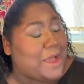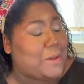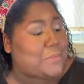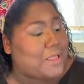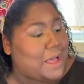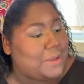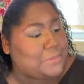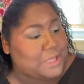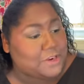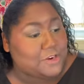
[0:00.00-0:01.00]
Apply
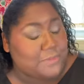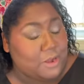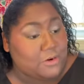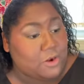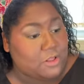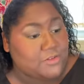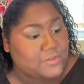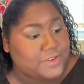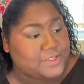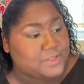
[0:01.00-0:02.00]
blender powder all over
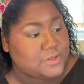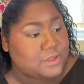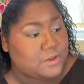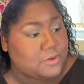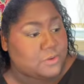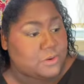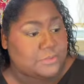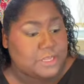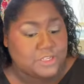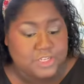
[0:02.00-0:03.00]
face. Use alone or
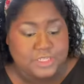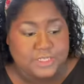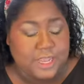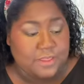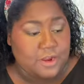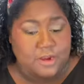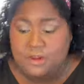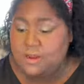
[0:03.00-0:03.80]
blend shades together.